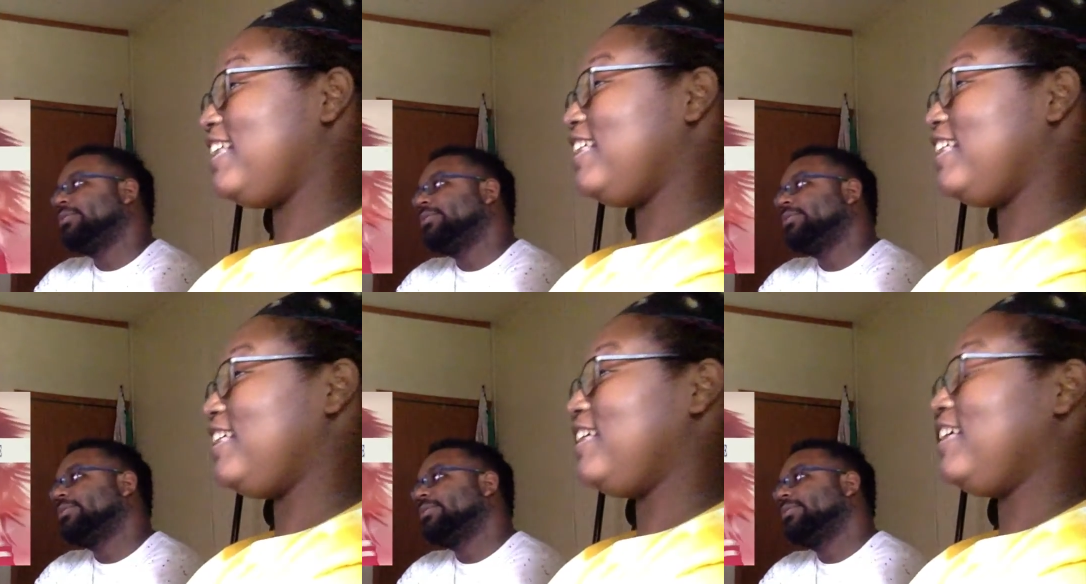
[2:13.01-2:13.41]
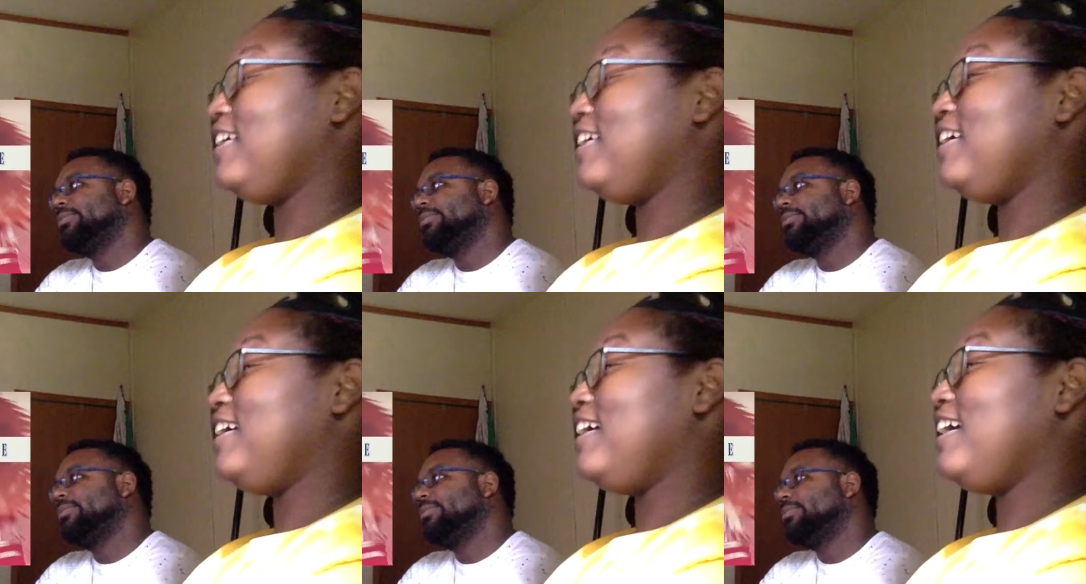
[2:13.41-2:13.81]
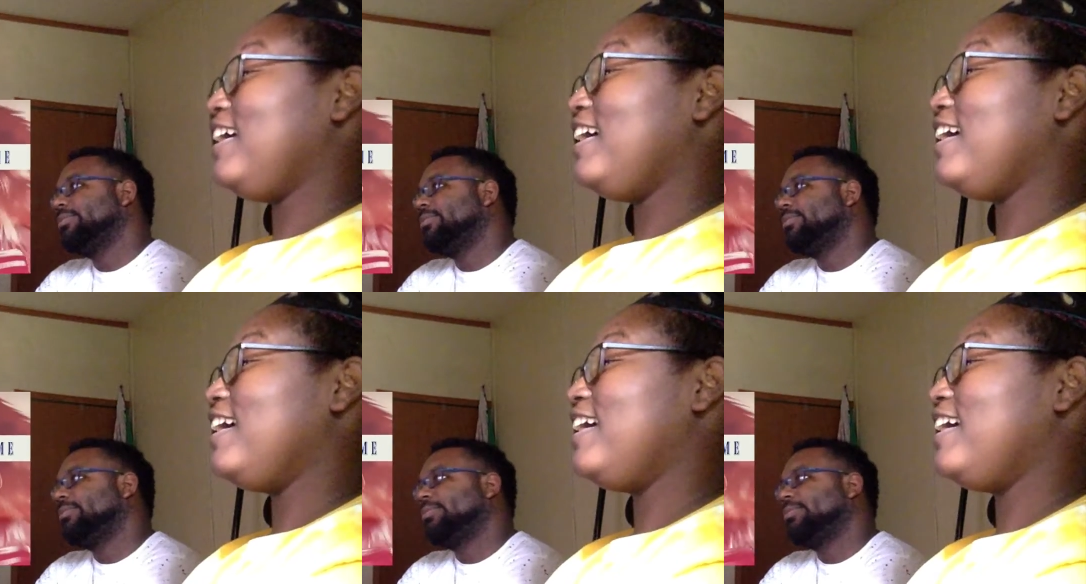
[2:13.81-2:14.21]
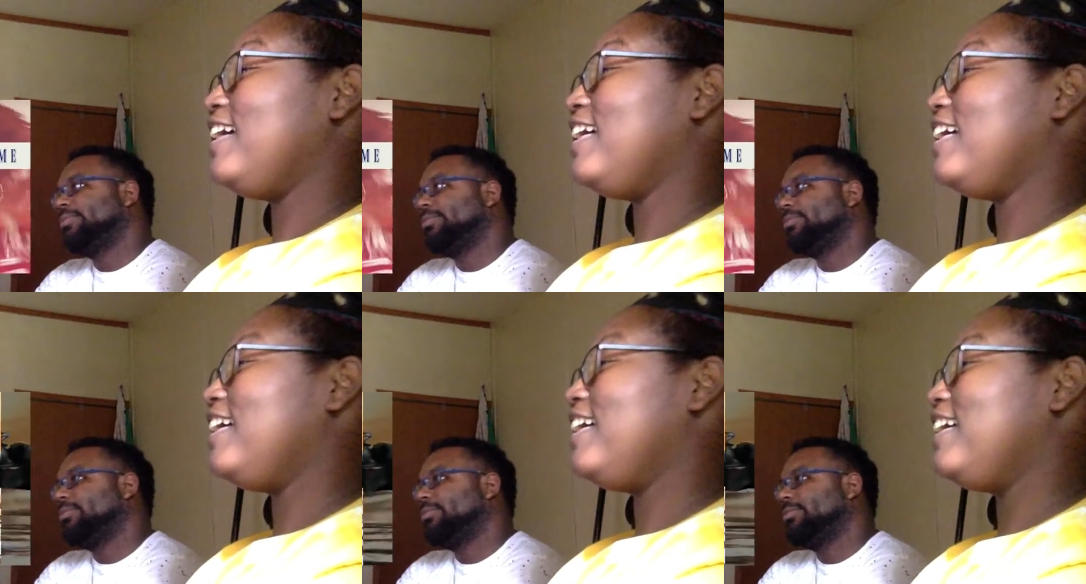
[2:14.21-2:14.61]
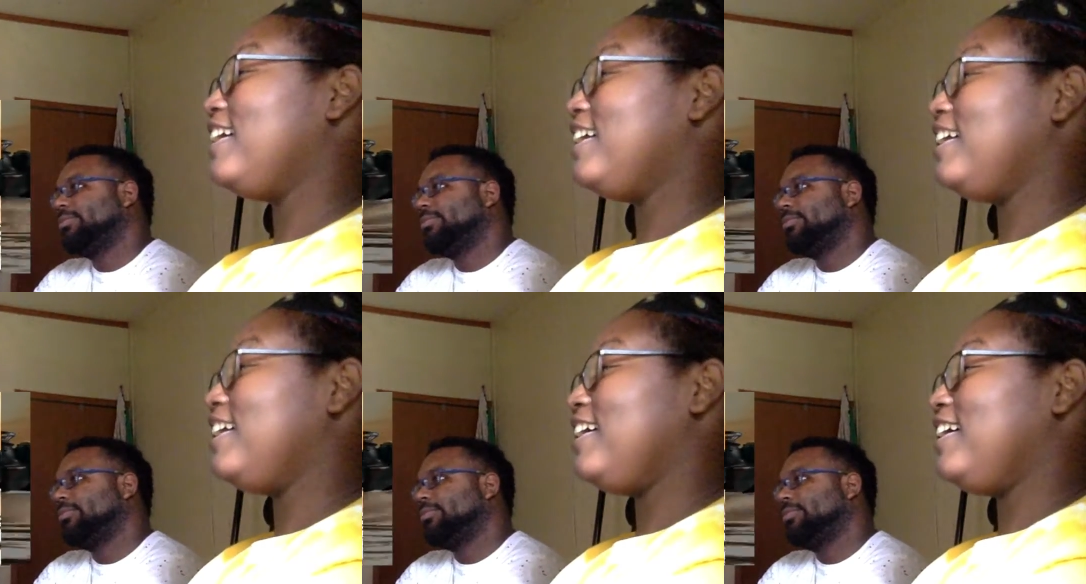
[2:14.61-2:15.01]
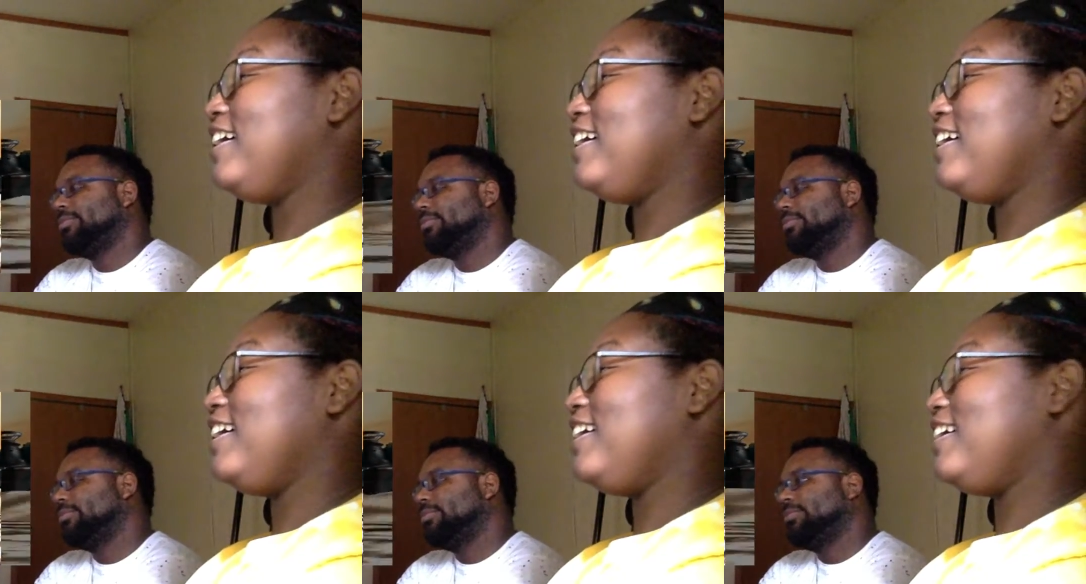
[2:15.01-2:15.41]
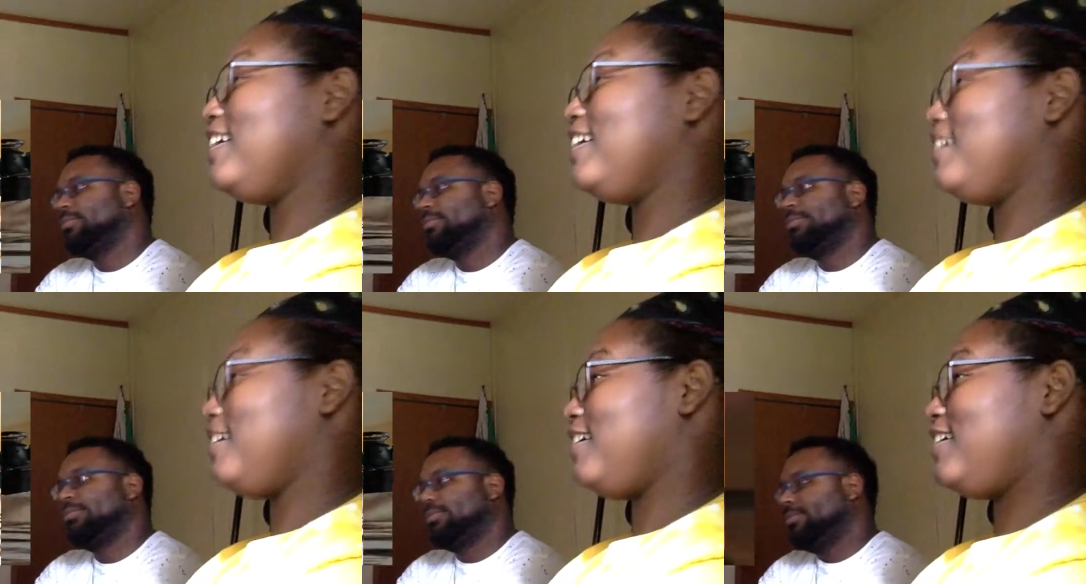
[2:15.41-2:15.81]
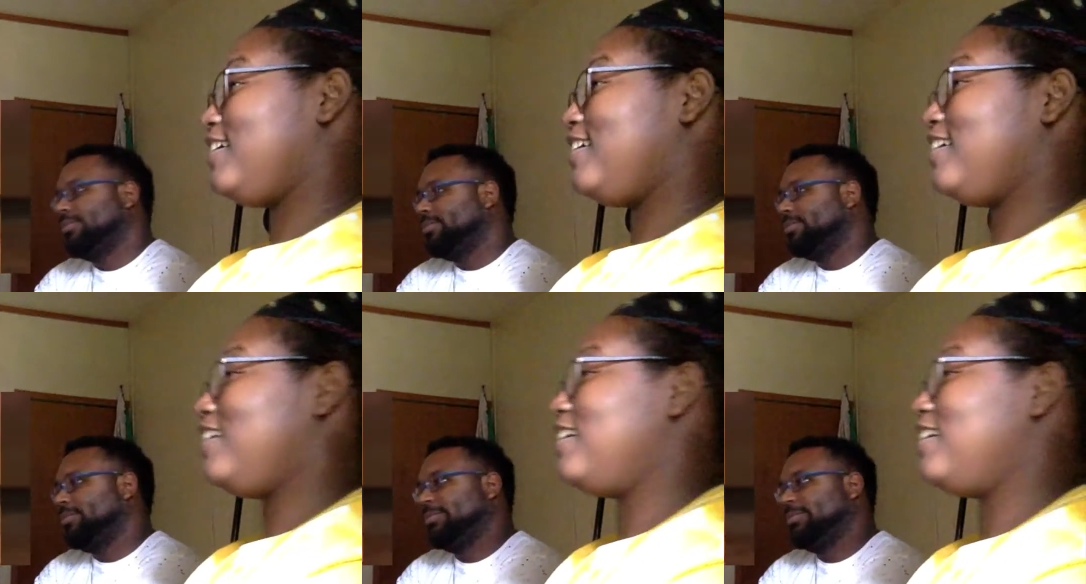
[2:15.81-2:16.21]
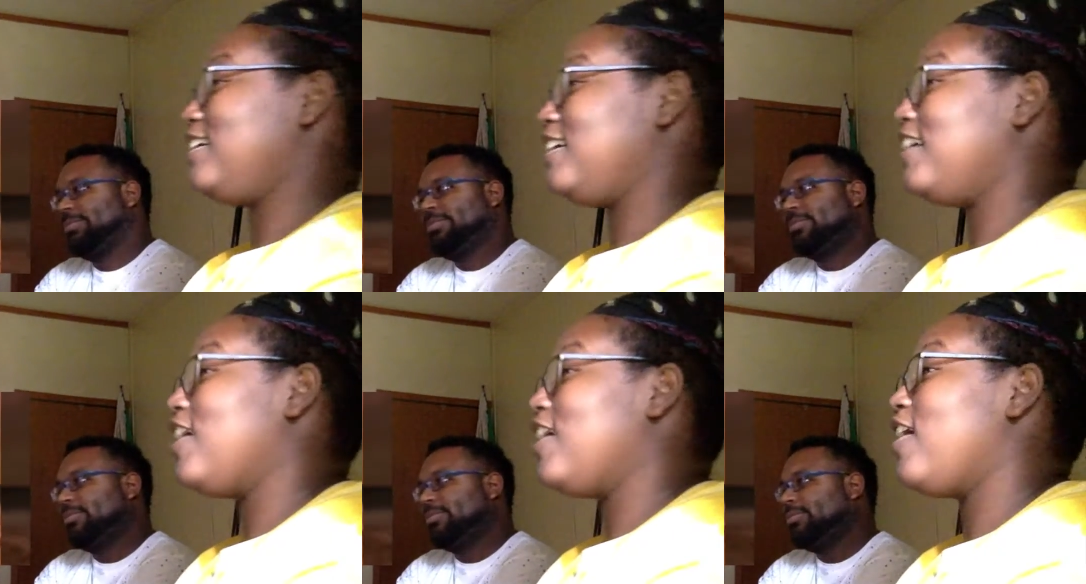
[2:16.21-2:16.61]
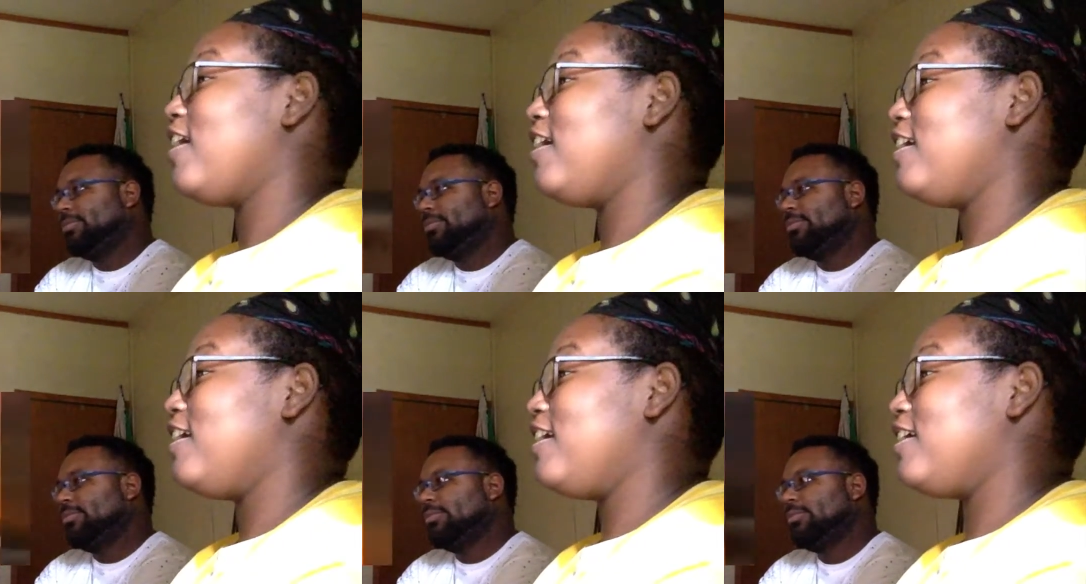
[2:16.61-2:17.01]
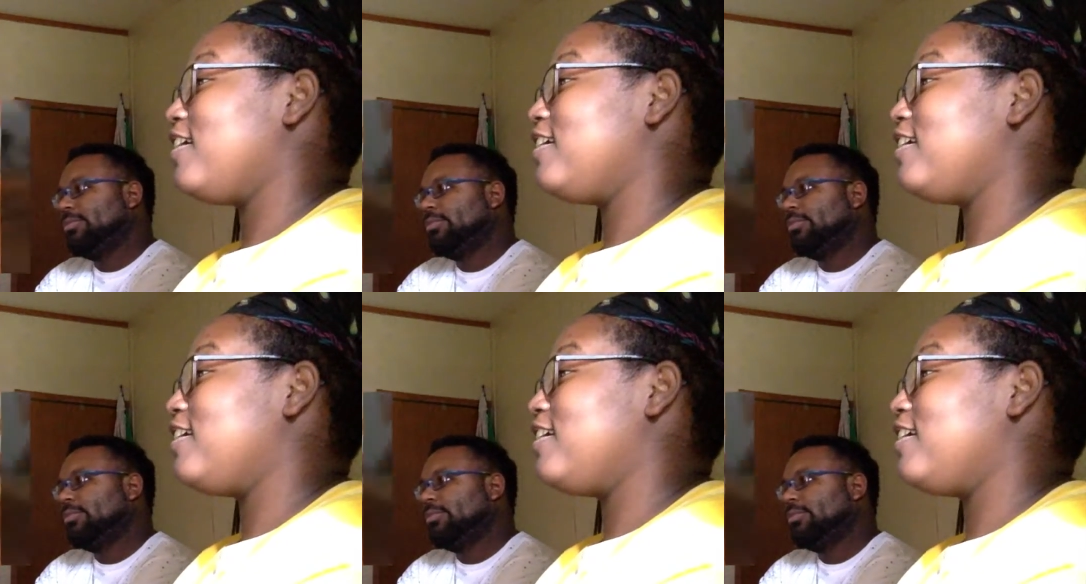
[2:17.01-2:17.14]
Nothing is said.